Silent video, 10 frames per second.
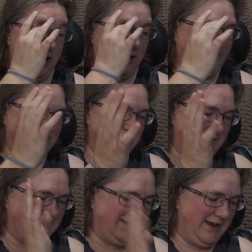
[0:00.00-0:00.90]
Okay, so you
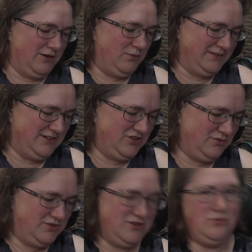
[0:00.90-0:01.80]
might say, Erin, what did
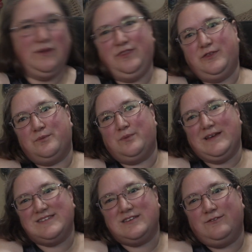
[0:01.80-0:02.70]
you do with the
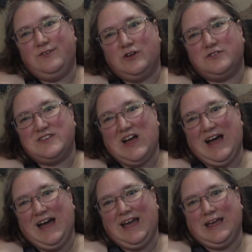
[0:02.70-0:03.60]
rest of your
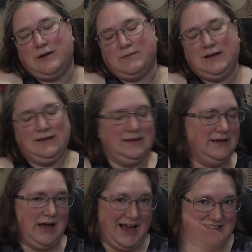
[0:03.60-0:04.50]
time?
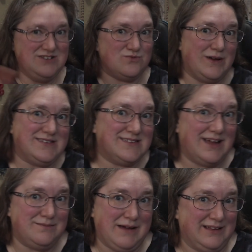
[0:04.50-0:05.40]
I didn't rest
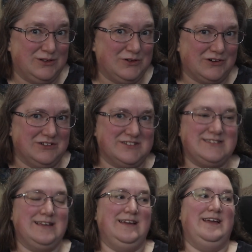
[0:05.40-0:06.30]
on my
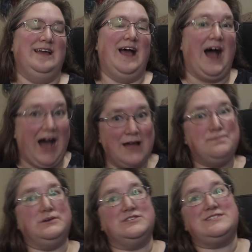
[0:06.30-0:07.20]
laurels. I
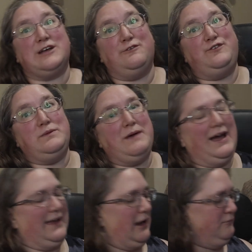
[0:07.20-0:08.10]
pulled Sophie
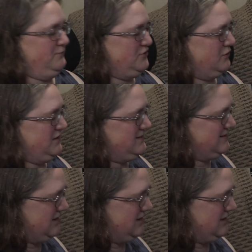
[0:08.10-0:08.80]
back out. So this is